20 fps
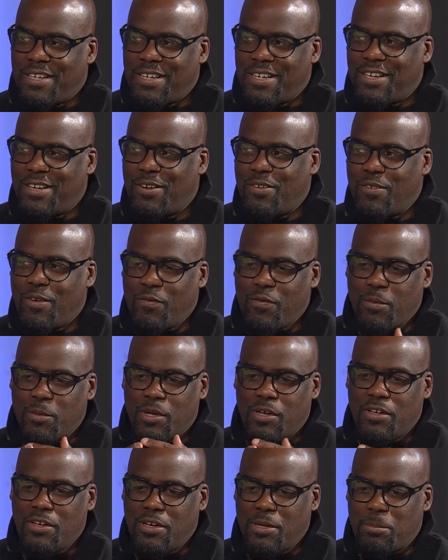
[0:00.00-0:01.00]
You know, I'm from the
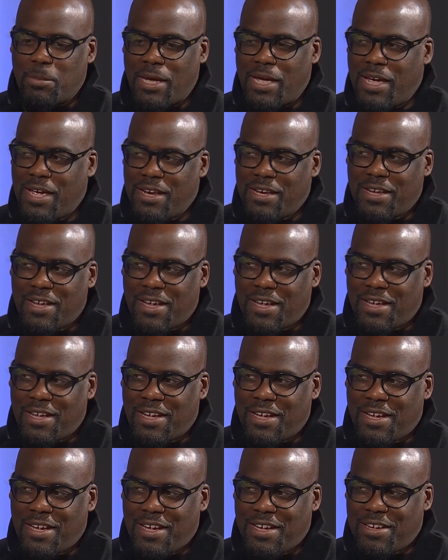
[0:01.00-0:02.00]
hood, man.
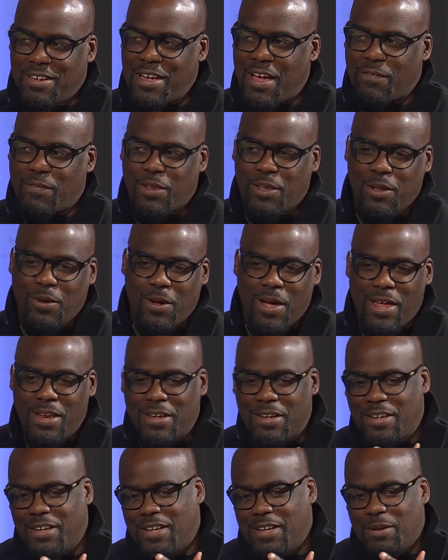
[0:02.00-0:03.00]
You have to learn how
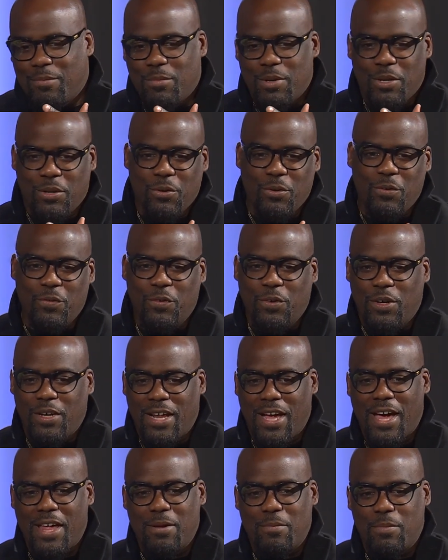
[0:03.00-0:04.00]
to maneuver and
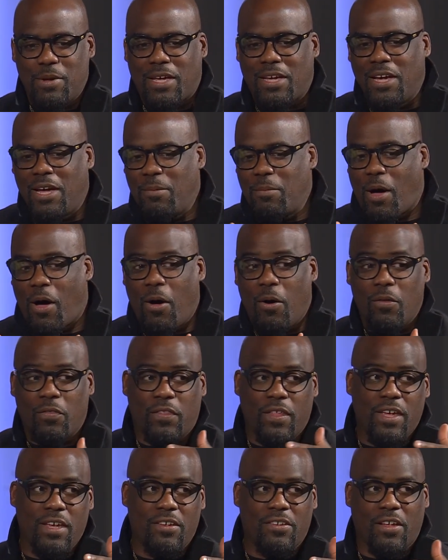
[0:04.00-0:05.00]
how to become all
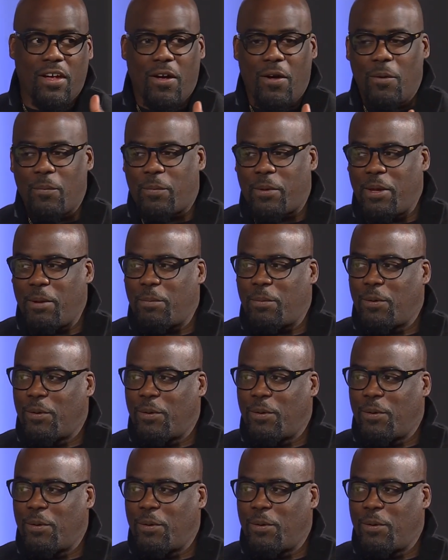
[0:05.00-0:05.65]
things to all people.